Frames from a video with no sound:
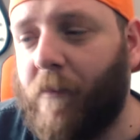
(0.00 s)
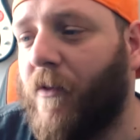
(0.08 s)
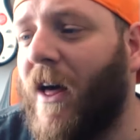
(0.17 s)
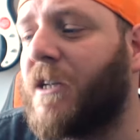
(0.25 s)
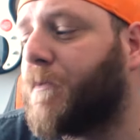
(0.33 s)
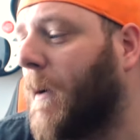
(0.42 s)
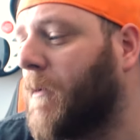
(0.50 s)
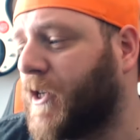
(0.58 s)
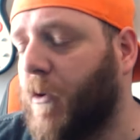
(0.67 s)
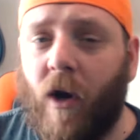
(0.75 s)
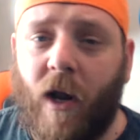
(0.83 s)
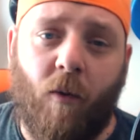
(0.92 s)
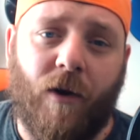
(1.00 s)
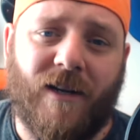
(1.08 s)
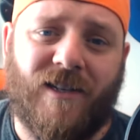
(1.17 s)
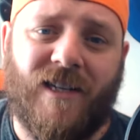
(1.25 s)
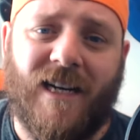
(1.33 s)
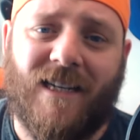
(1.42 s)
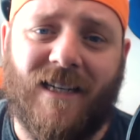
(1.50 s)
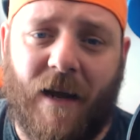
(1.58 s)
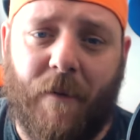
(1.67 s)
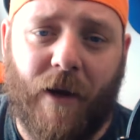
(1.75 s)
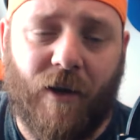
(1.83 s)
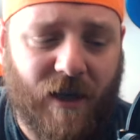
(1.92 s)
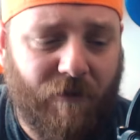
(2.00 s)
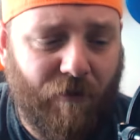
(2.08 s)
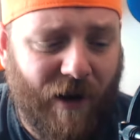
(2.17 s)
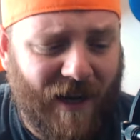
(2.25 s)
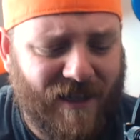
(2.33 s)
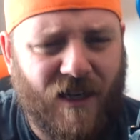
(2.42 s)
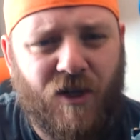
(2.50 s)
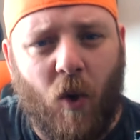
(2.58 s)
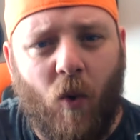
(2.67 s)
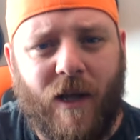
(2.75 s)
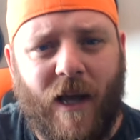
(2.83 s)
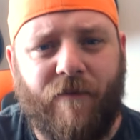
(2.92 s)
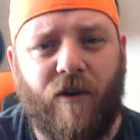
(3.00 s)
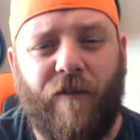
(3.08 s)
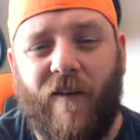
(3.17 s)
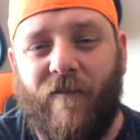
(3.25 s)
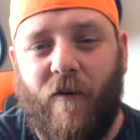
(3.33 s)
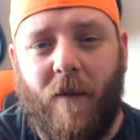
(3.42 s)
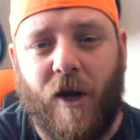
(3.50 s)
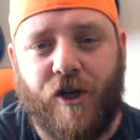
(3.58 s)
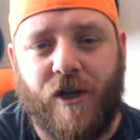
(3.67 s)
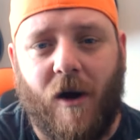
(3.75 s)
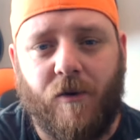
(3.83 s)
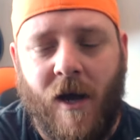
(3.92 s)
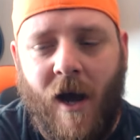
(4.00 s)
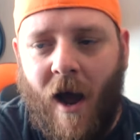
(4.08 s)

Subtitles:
But that is pretty much it what I wanted to say today, because I realise I don't give enough information out.